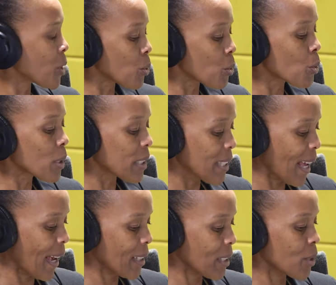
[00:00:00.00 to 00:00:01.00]
We use
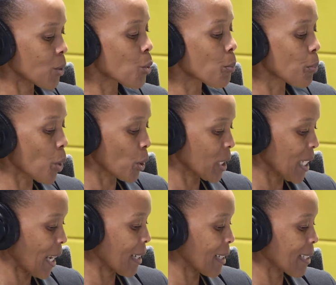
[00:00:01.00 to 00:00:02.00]
that to
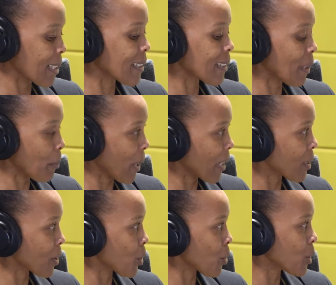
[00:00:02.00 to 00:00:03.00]
protect the
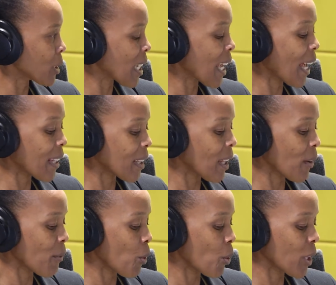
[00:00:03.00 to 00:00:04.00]
banknote, and
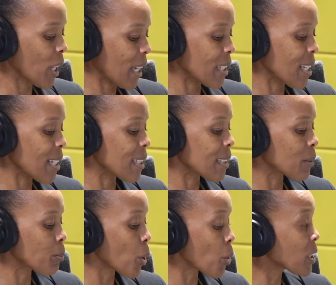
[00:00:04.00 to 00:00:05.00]
therefore that
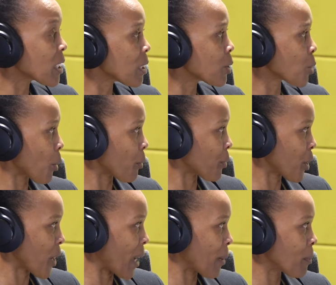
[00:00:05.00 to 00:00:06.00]
is proceeds of
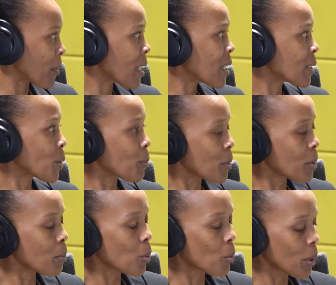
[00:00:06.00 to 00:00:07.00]
crime. So
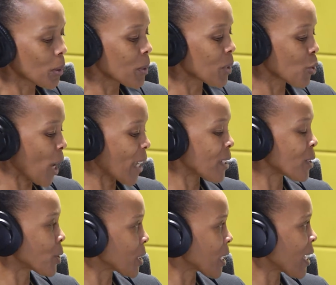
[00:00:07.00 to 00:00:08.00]
people will be
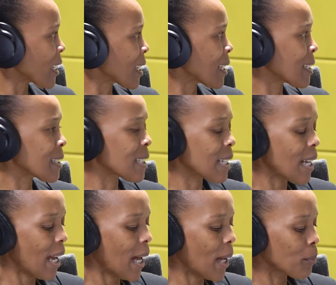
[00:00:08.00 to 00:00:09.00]
trying to take it,
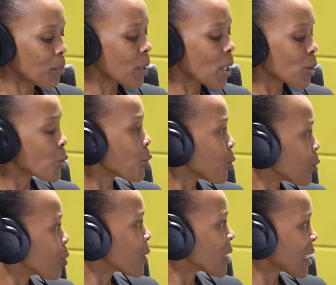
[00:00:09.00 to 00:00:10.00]
to
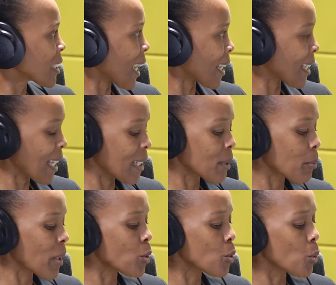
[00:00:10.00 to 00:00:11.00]
use it again,
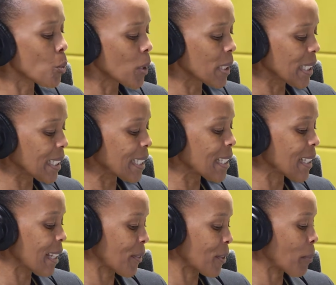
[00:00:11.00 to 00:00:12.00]
but you will
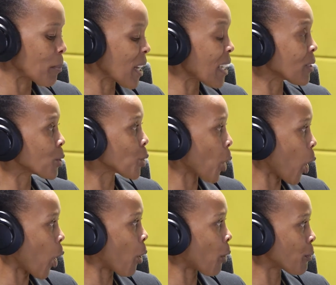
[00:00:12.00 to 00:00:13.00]
see the remnants
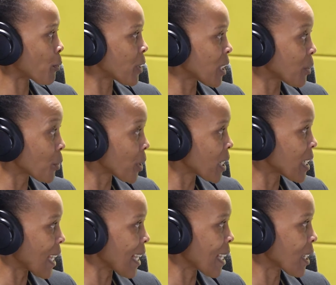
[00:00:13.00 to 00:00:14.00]
of the
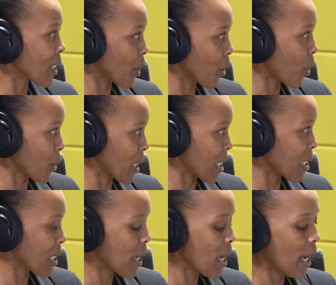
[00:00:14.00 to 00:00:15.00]
green ink on
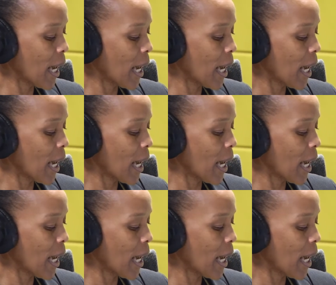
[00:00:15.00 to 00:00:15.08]
it.